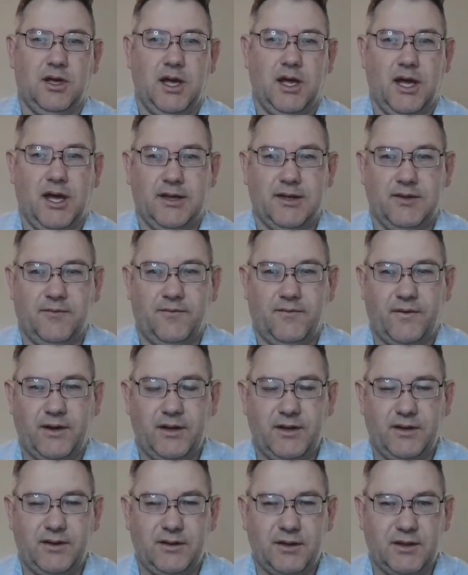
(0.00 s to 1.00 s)
And the
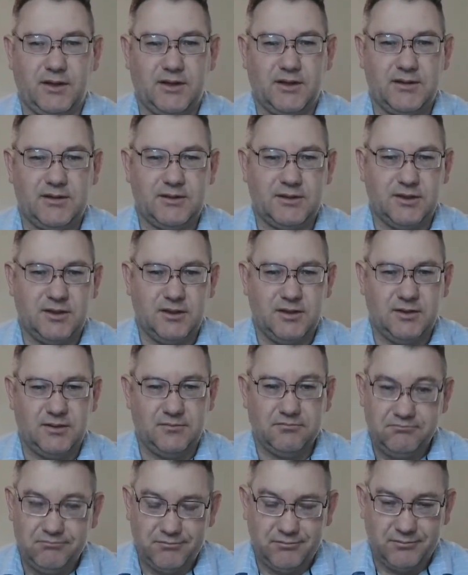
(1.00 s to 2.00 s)
funny thing is,
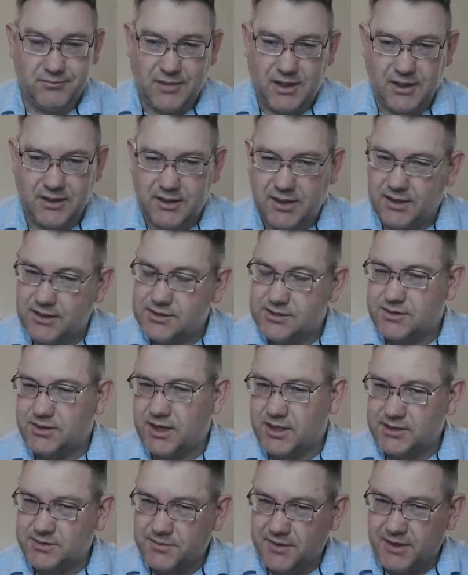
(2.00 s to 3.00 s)
I kind of
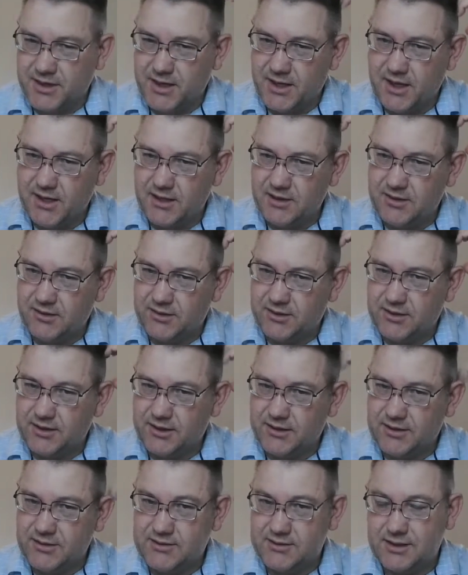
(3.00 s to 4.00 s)
scratched my head looking
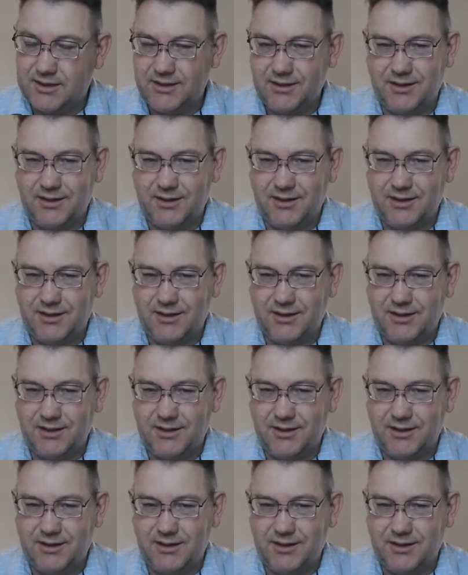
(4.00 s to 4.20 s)
at this saying,